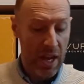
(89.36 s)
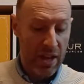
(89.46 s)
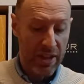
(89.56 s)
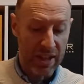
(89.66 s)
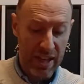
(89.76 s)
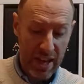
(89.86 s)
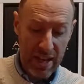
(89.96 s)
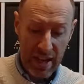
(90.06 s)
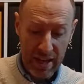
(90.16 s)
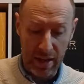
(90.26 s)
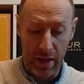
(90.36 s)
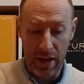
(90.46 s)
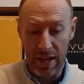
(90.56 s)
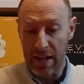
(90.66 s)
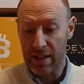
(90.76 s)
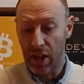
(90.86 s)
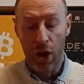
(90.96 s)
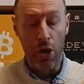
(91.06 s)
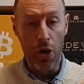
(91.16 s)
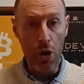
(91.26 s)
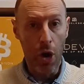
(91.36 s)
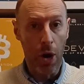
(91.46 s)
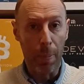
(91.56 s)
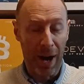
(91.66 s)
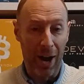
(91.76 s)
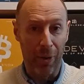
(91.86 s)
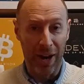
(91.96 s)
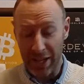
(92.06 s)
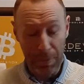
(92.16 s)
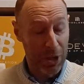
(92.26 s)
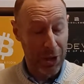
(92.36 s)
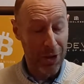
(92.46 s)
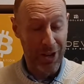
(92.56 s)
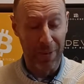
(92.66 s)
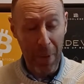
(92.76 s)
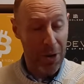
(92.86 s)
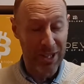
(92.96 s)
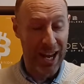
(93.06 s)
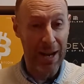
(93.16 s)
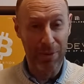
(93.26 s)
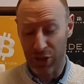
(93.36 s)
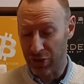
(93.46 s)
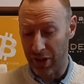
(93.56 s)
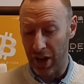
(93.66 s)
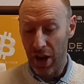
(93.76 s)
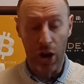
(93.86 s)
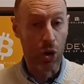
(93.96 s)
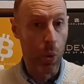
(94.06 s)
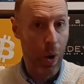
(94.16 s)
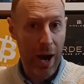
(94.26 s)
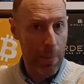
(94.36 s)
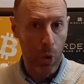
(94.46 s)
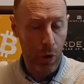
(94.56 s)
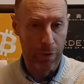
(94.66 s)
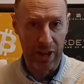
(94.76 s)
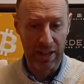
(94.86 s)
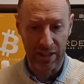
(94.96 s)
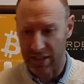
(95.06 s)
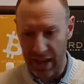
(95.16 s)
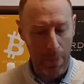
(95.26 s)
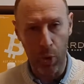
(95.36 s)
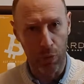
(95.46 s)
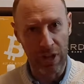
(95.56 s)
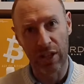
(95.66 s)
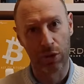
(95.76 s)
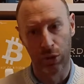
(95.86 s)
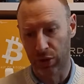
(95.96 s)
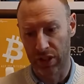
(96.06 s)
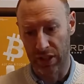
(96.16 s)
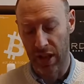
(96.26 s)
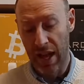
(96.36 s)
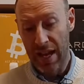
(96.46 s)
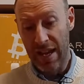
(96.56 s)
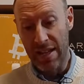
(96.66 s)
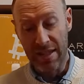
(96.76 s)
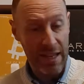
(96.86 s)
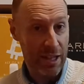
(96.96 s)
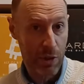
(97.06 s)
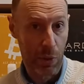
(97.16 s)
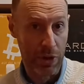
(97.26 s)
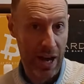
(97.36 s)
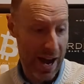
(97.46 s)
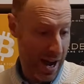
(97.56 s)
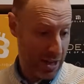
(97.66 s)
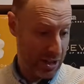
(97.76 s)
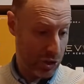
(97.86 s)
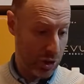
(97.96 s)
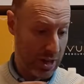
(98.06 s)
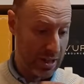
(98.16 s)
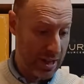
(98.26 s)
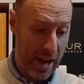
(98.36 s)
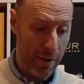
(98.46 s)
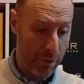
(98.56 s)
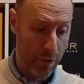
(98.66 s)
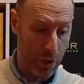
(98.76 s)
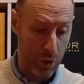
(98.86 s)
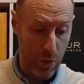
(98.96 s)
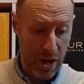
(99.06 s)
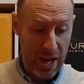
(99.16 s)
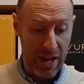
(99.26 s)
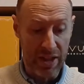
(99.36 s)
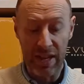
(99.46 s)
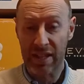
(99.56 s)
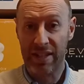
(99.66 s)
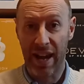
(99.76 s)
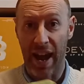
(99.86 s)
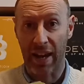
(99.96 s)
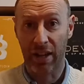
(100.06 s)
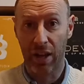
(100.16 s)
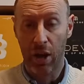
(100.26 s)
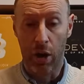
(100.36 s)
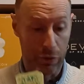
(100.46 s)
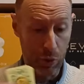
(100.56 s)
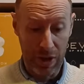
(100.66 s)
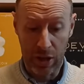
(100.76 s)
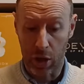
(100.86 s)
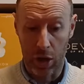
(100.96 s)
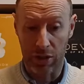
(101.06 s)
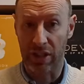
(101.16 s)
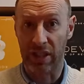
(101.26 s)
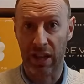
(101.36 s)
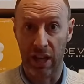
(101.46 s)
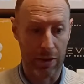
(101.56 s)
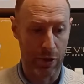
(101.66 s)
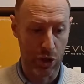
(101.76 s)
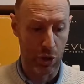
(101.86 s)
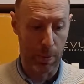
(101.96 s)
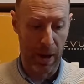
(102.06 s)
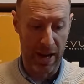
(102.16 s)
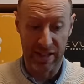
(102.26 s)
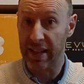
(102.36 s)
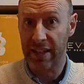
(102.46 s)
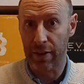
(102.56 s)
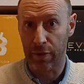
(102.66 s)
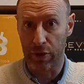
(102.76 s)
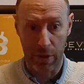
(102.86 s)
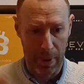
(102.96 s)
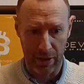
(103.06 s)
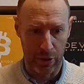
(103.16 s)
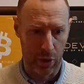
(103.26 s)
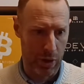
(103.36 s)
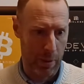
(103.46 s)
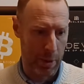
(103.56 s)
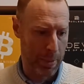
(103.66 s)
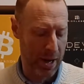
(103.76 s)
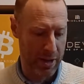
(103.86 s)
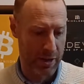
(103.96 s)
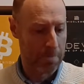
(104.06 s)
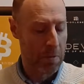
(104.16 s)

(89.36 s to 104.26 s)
the key here is not about, and it's peculiar, most games you're trying to acquire more things, get more resources. In this one you're actually trying to get through this deck of 20 cards in this case for 2 players, and it differs depending on how many players.